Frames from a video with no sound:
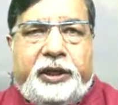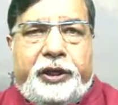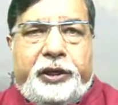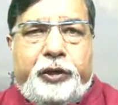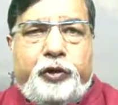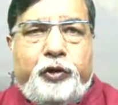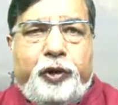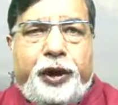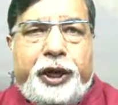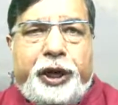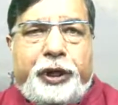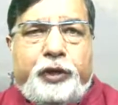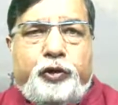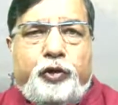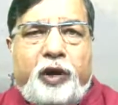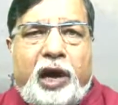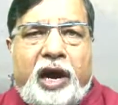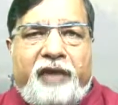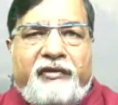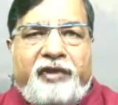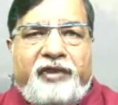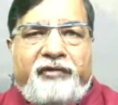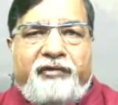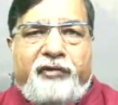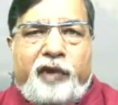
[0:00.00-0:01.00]
You need to
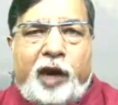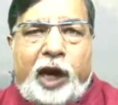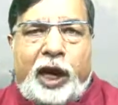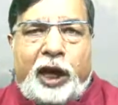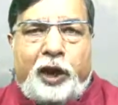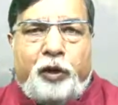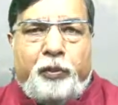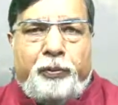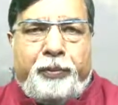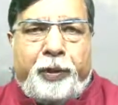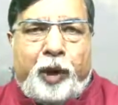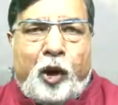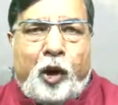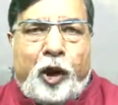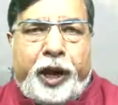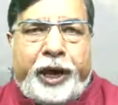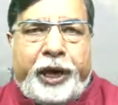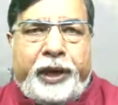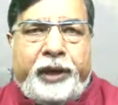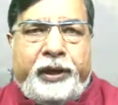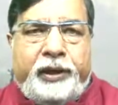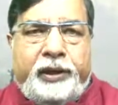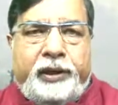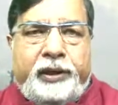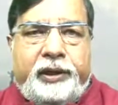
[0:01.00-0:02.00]
have a fallow
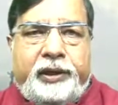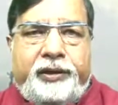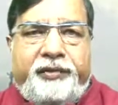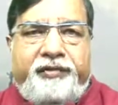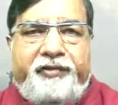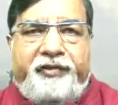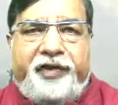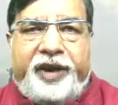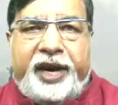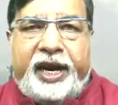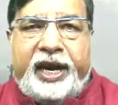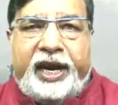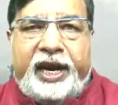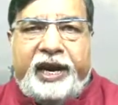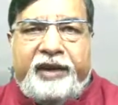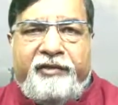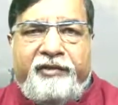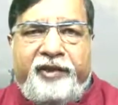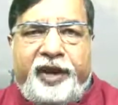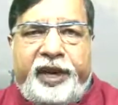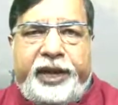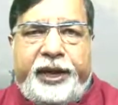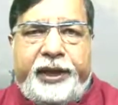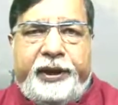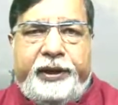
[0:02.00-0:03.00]
plowing, field
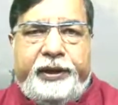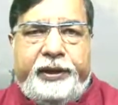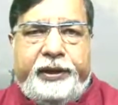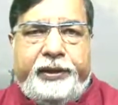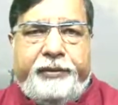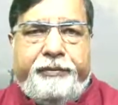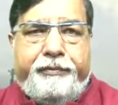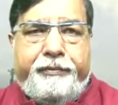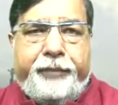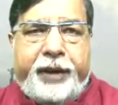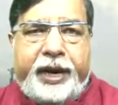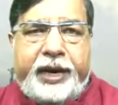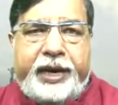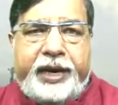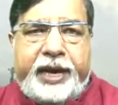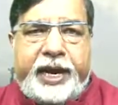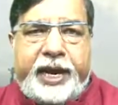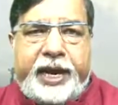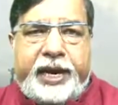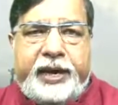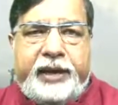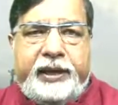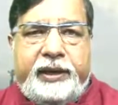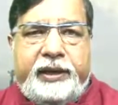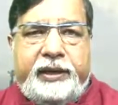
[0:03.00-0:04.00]
leveling,
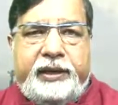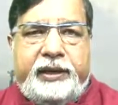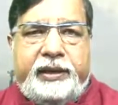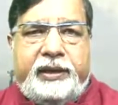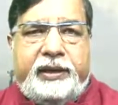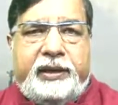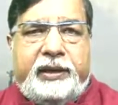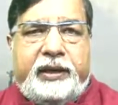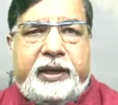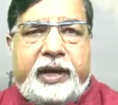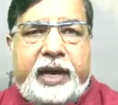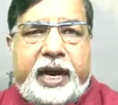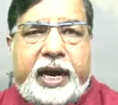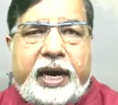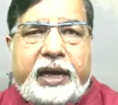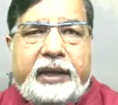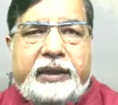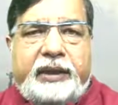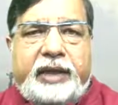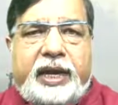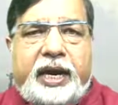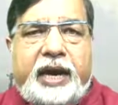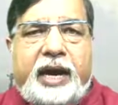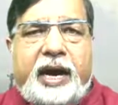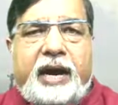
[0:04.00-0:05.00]
bunding,
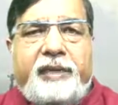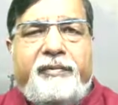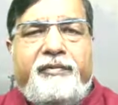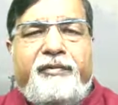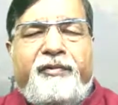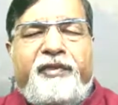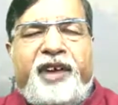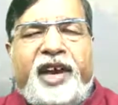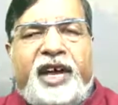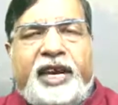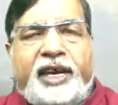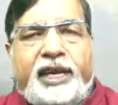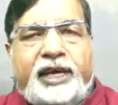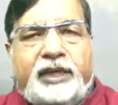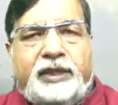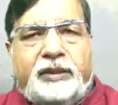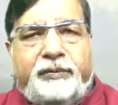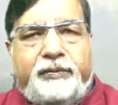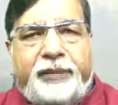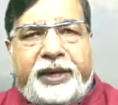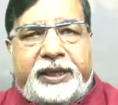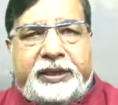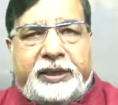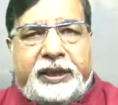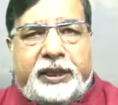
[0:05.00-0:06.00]
and there are various
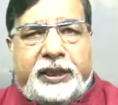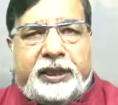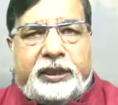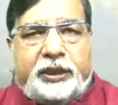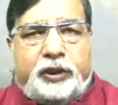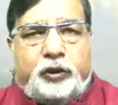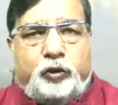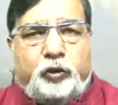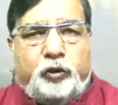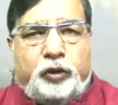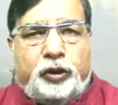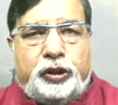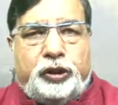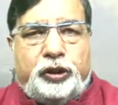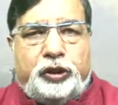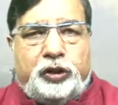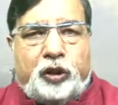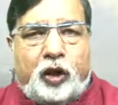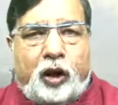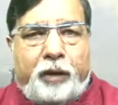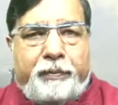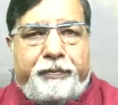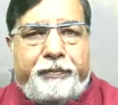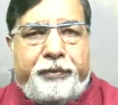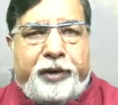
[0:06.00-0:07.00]
measures to
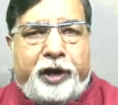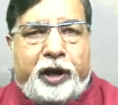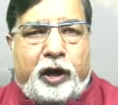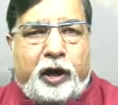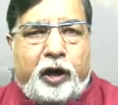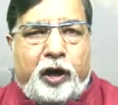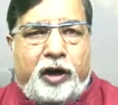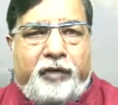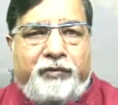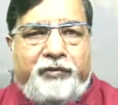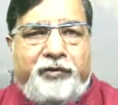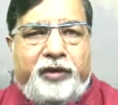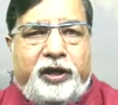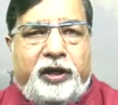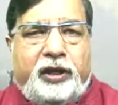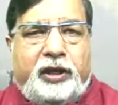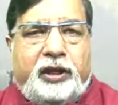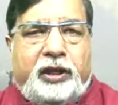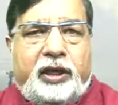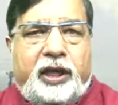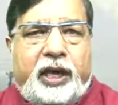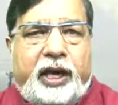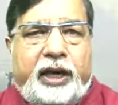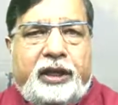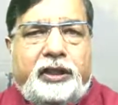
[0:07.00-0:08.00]
stop runoff,
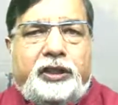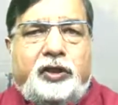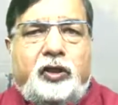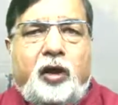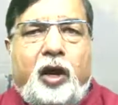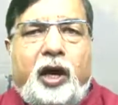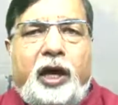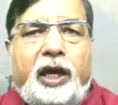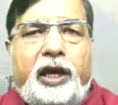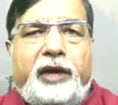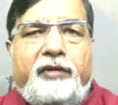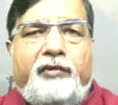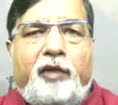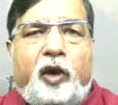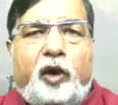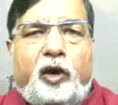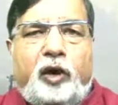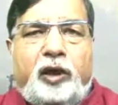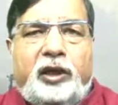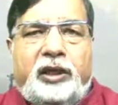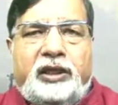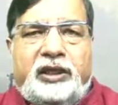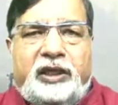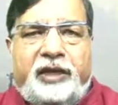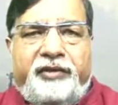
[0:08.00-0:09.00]
and soil and
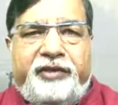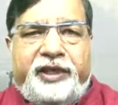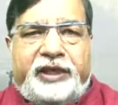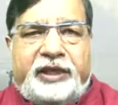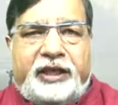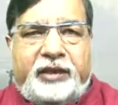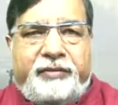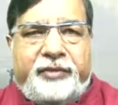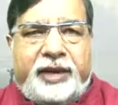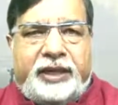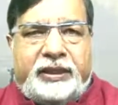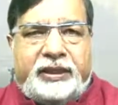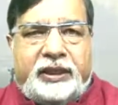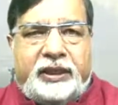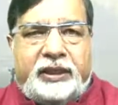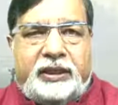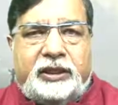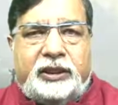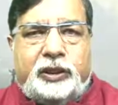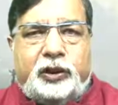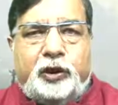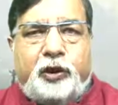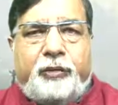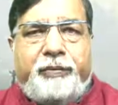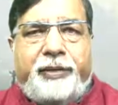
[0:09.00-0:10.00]
water conservation
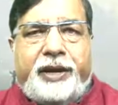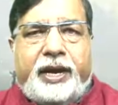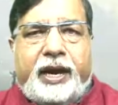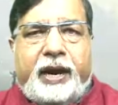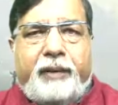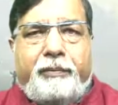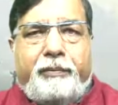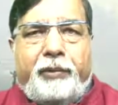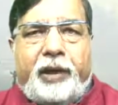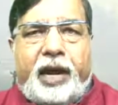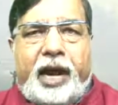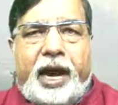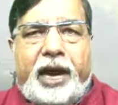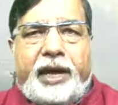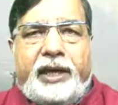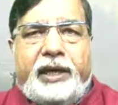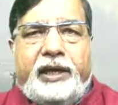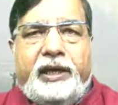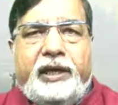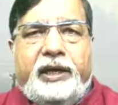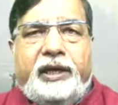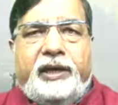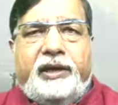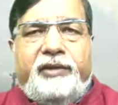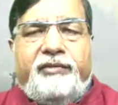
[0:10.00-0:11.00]
measures should be applied
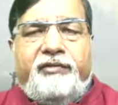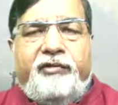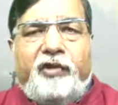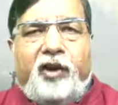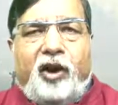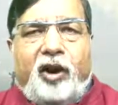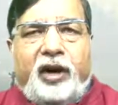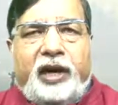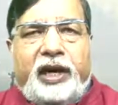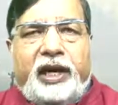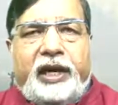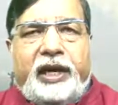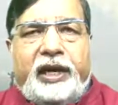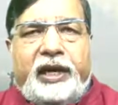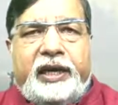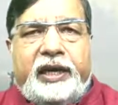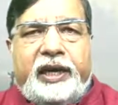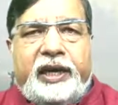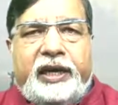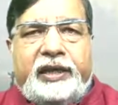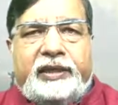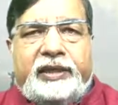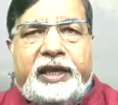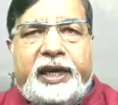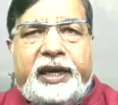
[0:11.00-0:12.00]
for
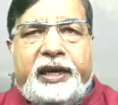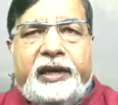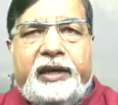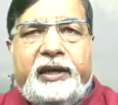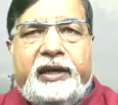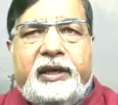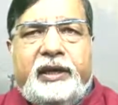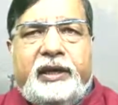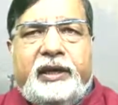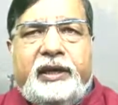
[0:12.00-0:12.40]
increasing